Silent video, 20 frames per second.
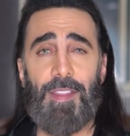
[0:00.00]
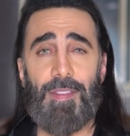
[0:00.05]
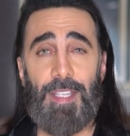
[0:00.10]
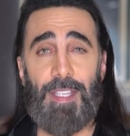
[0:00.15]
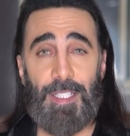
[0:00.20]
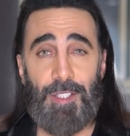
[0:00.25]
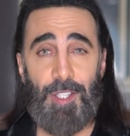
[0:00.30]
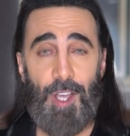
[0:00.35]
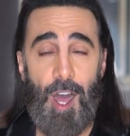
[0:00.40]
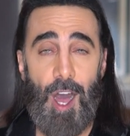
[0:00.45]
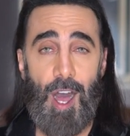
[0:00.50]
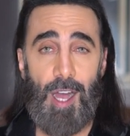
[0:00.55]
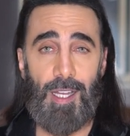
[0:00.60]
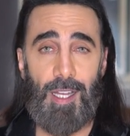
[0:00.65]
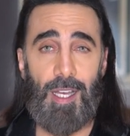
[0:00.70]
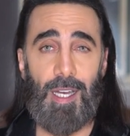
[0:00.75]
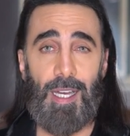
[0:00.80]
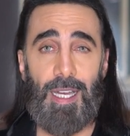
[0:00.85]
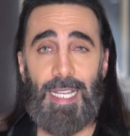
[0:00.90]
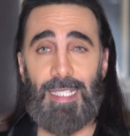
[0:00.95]
The
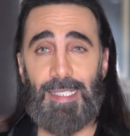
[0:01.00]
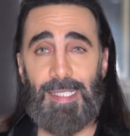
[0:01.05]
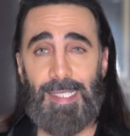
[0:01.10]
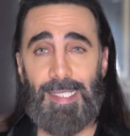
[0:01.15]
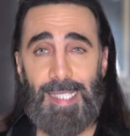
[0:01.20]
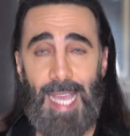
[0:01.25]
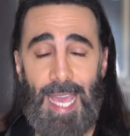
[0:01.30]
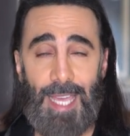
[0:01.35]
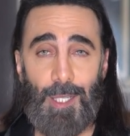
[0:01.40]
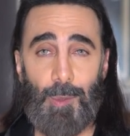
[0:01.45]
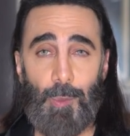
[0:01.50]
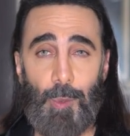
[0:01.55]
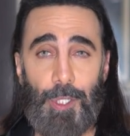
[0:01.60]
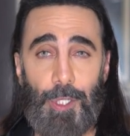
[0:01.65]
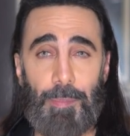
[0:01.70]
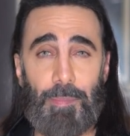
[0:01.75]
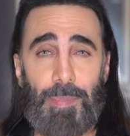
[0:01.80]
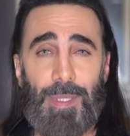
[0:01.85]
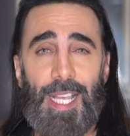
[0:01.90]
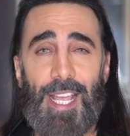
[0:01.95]
tonka and
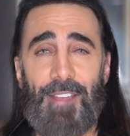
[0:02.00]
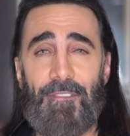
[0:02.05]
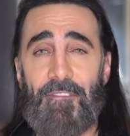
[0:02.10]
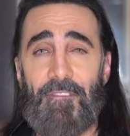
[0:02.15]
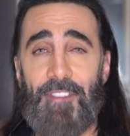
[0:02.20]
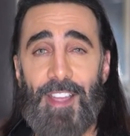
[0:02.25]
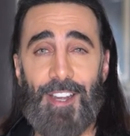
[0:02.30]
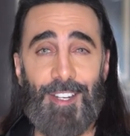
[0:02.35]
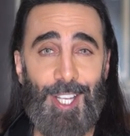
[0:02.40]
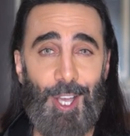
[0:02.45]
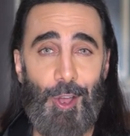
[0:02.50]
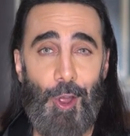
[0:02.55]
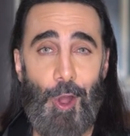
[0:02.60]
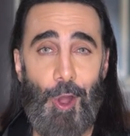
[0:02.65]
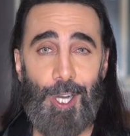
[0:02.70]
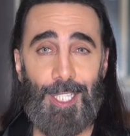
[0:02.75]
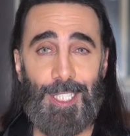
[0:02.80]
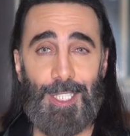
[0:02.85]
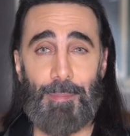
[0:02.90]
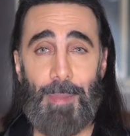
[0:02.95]
sandalwood play very
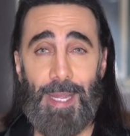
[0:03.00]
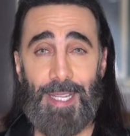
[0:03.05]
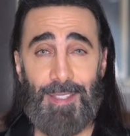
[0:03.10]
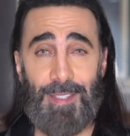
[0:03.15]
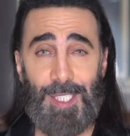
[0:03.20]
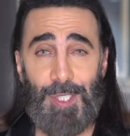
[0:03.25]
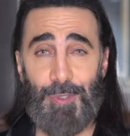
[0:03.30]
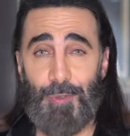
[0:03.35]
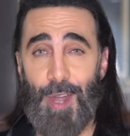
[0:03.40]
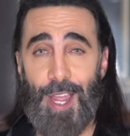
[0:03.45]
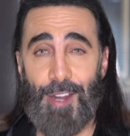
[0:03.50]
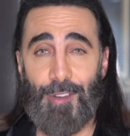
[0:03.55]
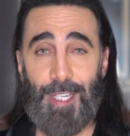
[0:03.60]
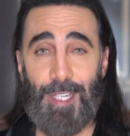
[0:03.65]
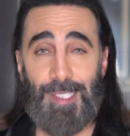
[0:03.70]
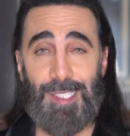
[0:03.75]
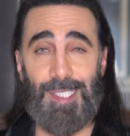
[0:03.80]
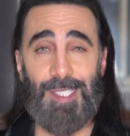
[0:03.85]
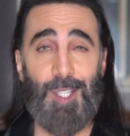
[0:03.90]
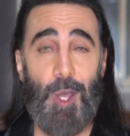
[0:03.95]
hard to make this
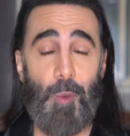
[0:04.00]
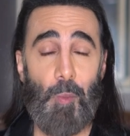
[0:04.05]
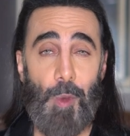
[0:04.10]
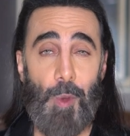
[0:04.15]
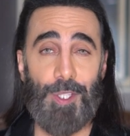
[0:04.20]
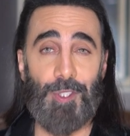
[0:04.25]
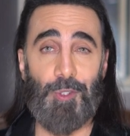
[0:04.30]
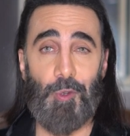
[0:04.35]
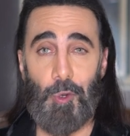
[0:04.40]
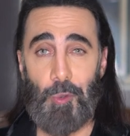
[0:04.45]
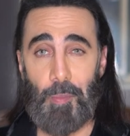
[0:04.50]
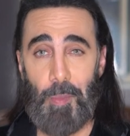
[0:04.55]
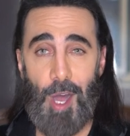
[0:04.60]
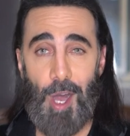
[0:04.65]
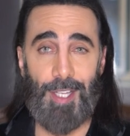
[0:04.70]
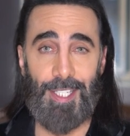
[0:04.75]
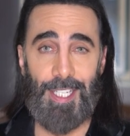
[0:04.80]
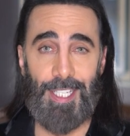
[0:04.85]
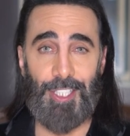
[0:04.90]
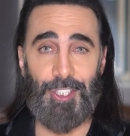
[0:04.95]
fragrance somewhat
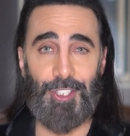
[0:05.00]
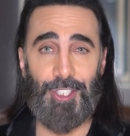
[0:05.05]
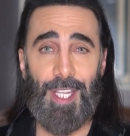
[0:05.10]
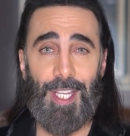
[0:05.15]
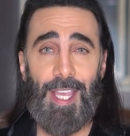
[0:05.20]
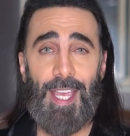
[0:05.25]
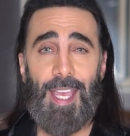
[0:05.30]
gourmandish,